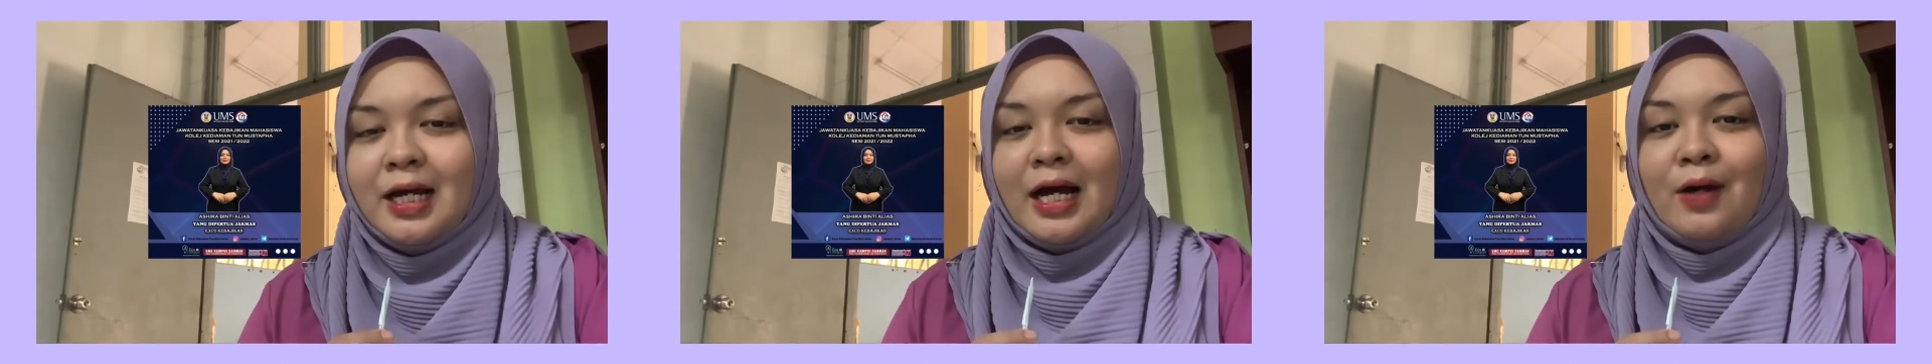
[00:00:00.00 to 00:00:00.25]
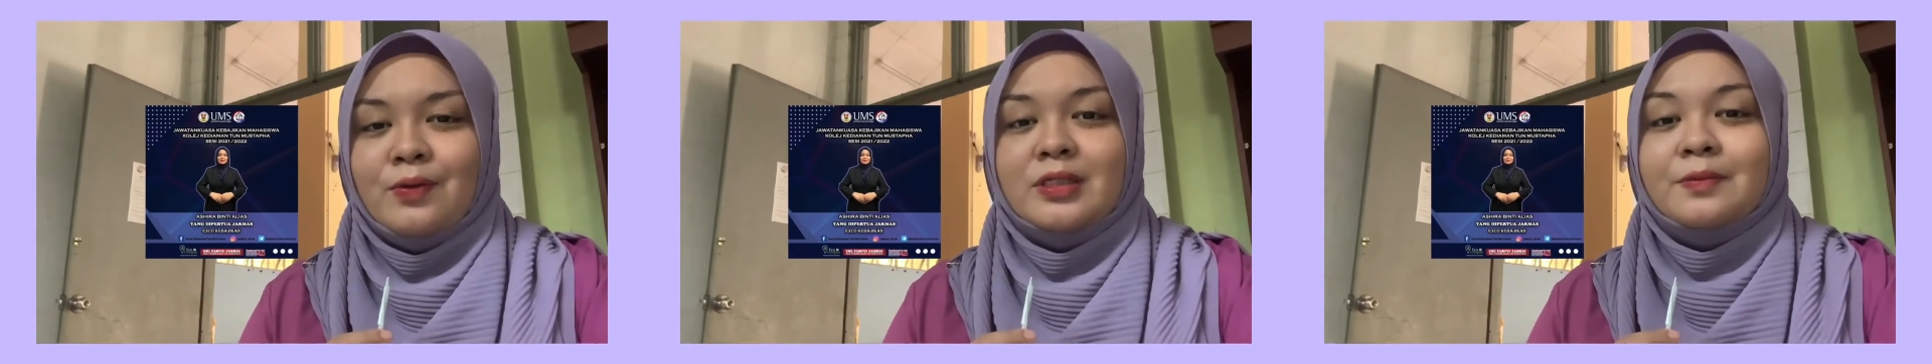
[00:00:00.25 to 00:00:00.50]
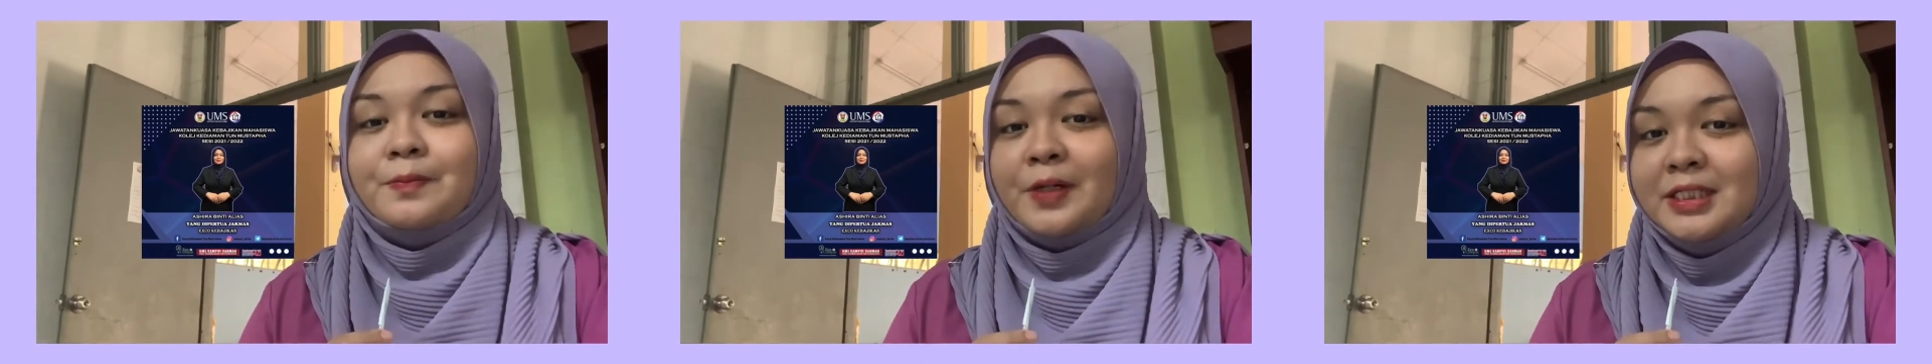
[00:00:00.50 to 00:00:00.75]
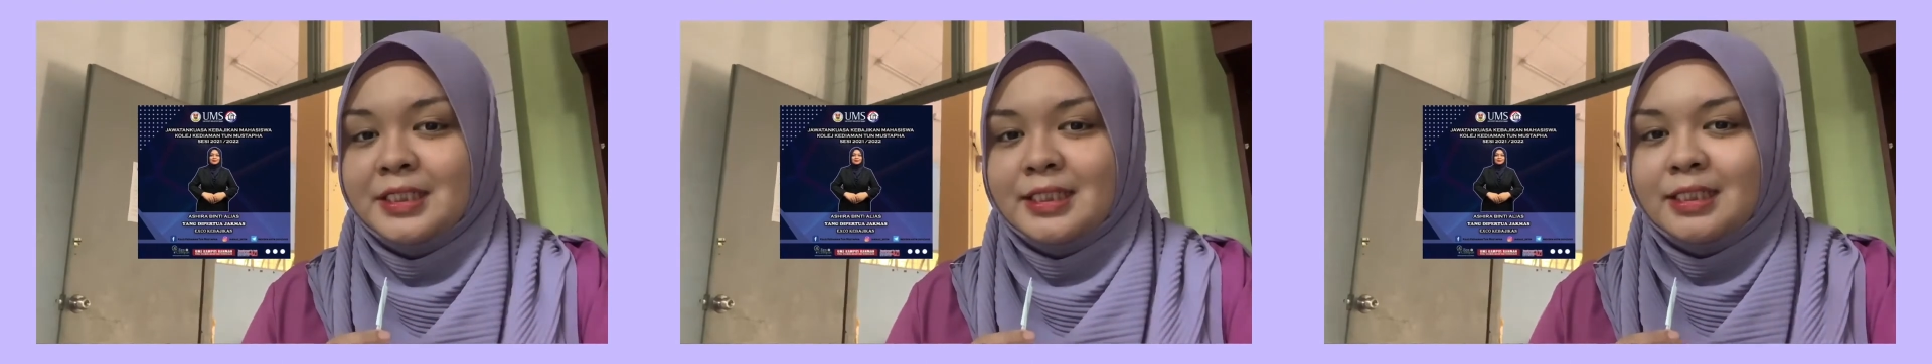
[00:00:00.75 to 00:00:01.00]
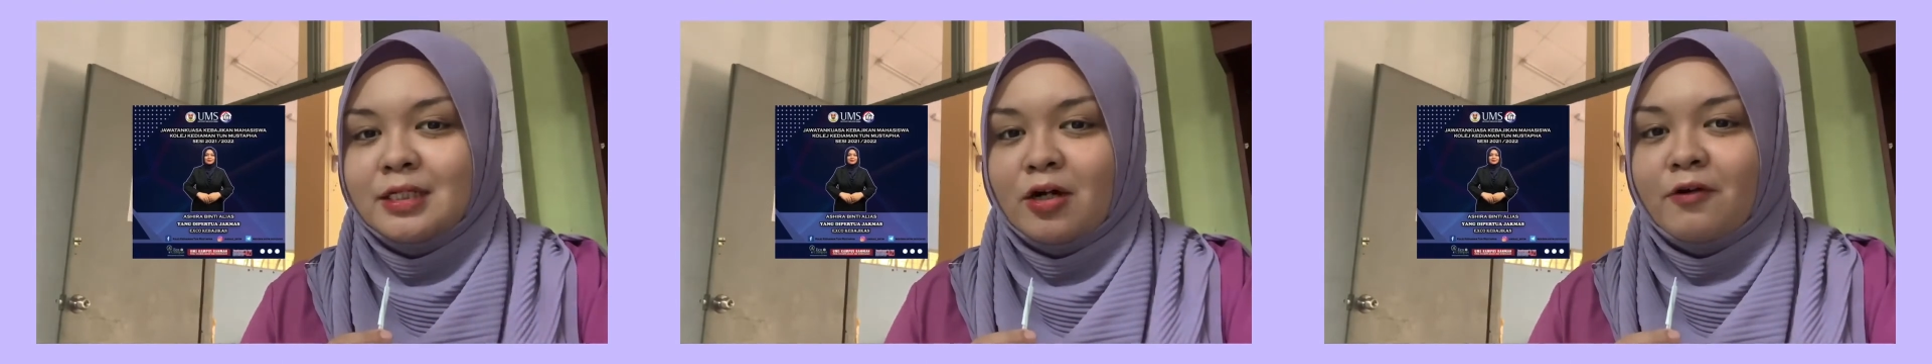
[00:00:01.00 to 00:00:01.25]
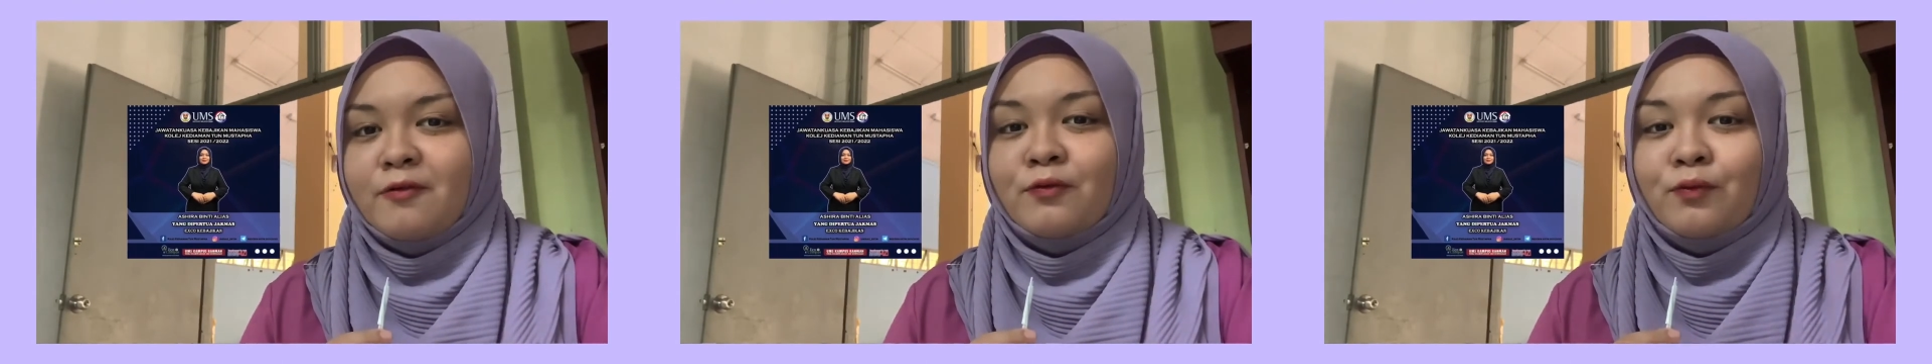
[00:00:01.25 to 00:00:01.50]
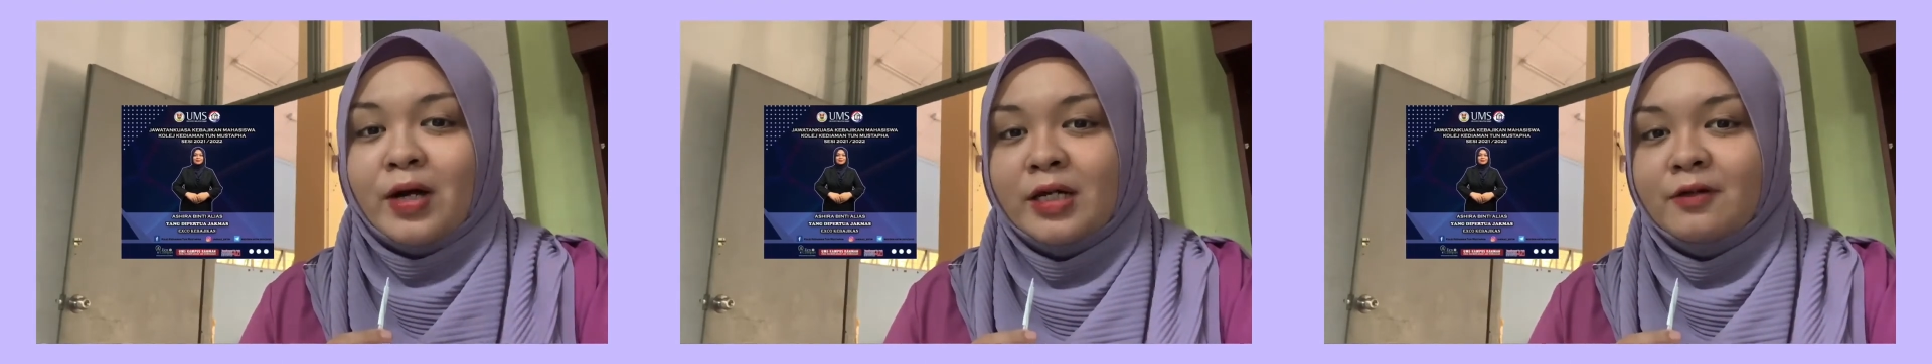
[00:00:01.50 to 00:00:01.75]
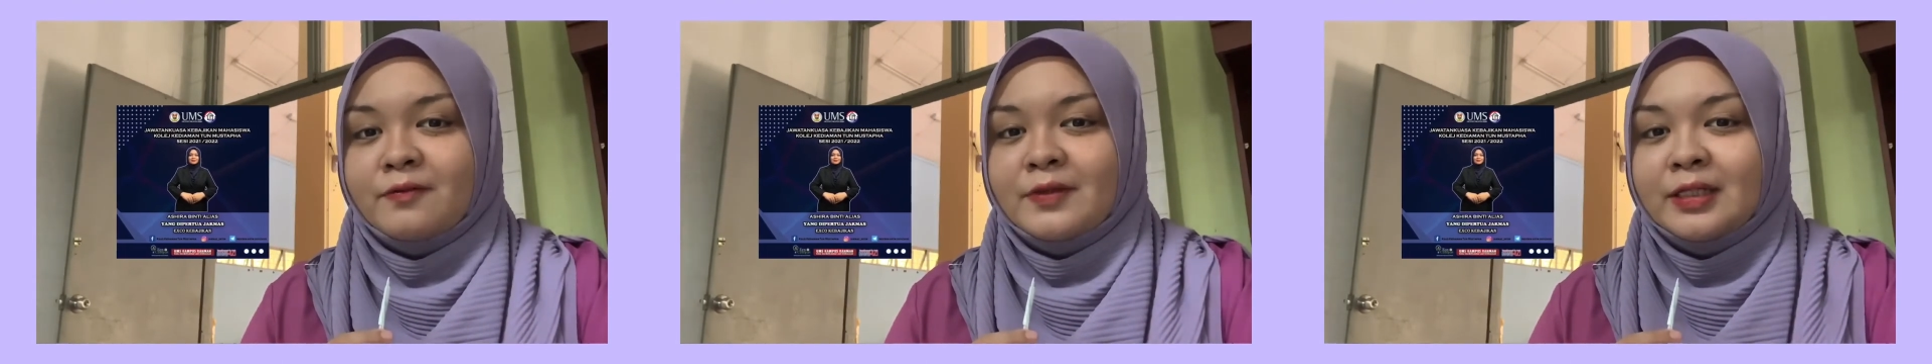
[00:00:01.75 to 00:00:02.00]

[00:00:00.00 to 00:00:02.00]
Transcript: I was a president of one of